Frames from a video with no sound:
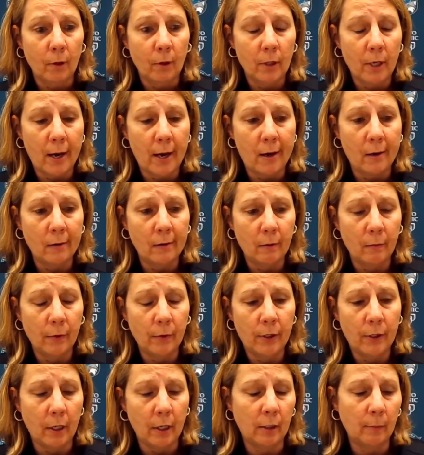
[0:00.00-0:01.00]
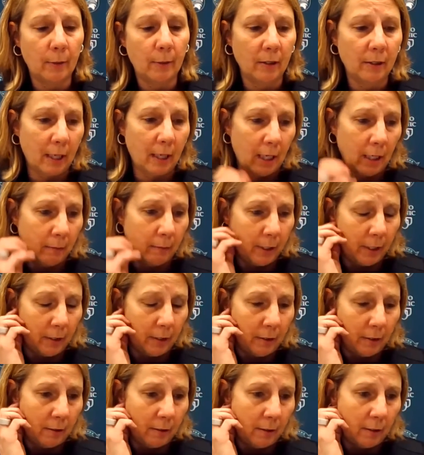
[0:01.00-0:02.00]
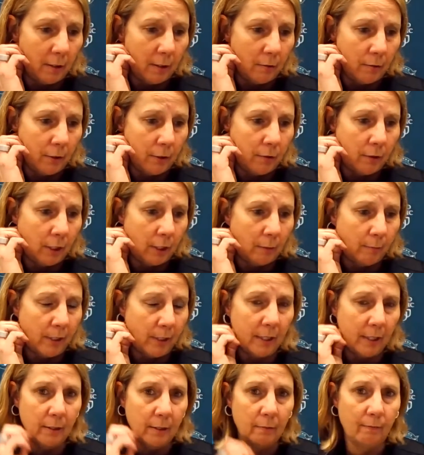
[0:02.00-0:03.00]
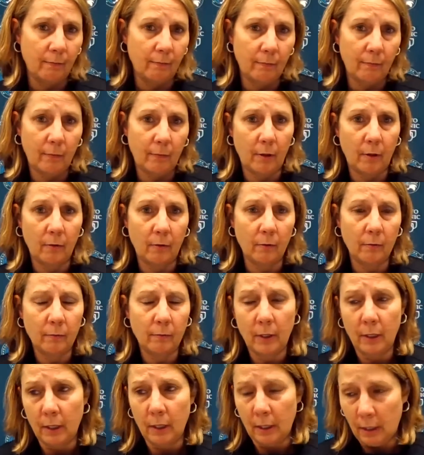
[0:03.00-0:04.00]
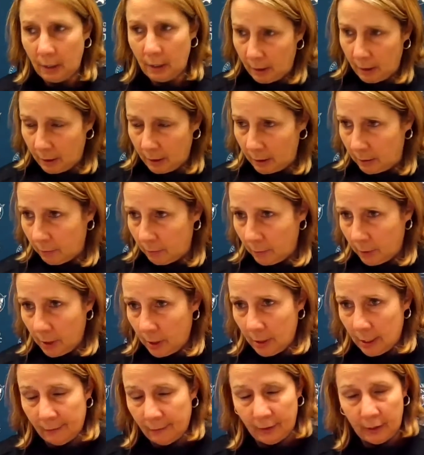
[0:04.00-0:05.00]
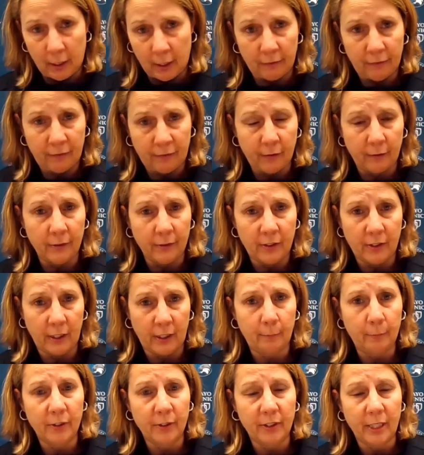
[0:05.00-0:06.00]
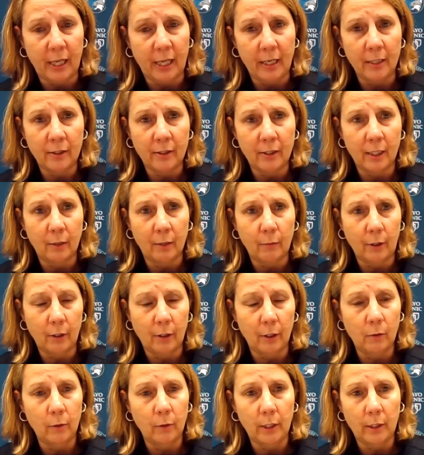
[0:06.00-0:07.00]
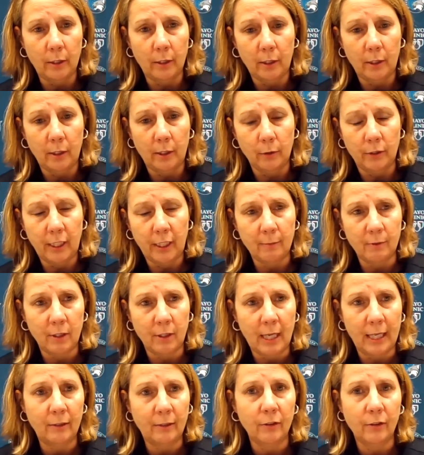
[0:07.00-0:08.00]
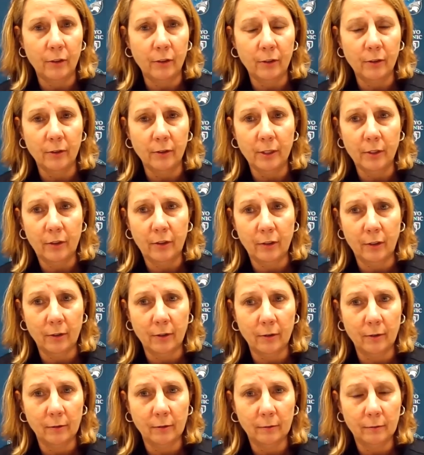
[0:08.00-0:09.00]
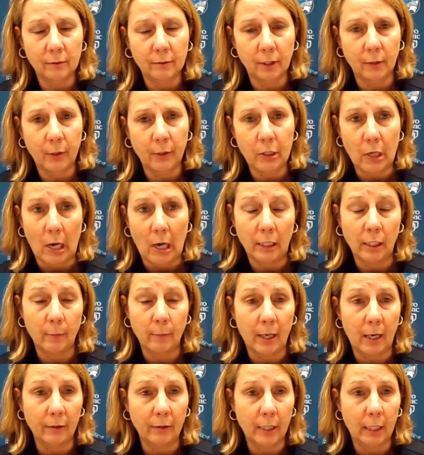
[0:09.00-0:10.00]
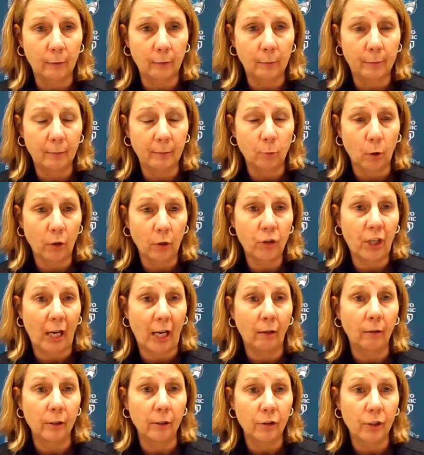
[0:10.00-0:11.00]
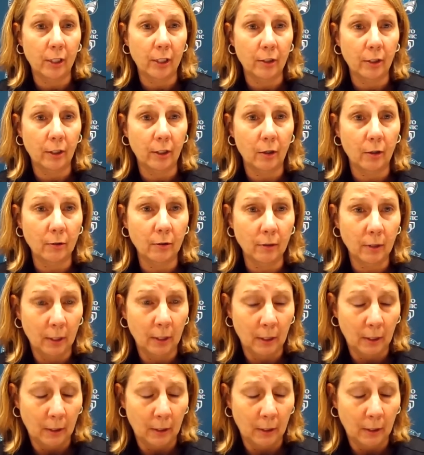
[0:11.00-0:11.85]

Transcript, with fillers: Yeah. And we talked about that. I mean, you know, when you come in, you know, we all have enough of a sample size that we know what, you know, what teams like to do. And so, you know, we talked about that it would be more challenging to go,